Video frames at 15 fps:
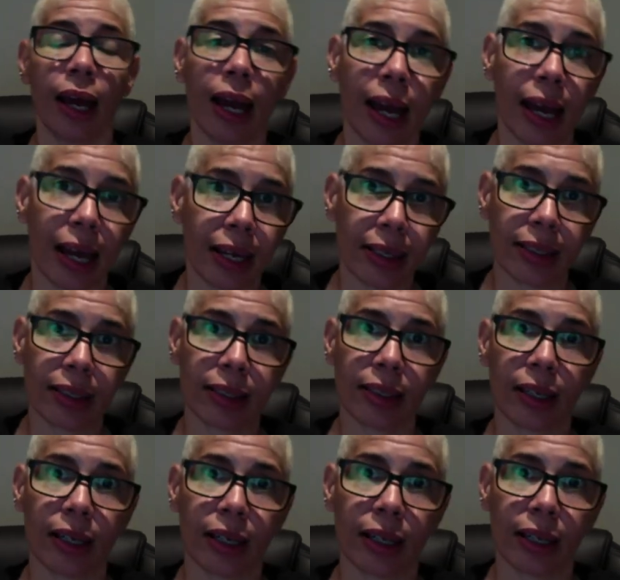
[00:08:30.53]
And
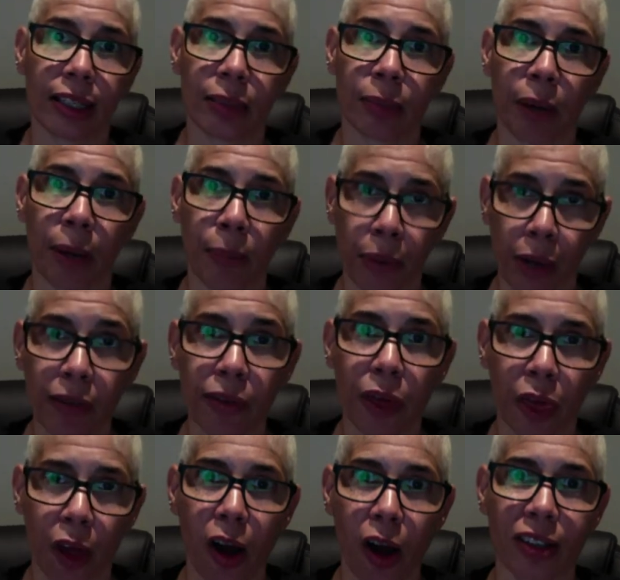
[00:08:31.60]
it's my private
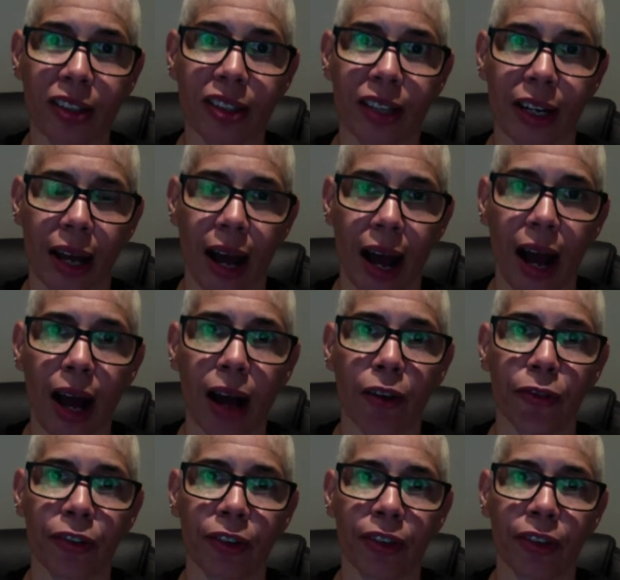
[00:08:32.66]
thoughts that I have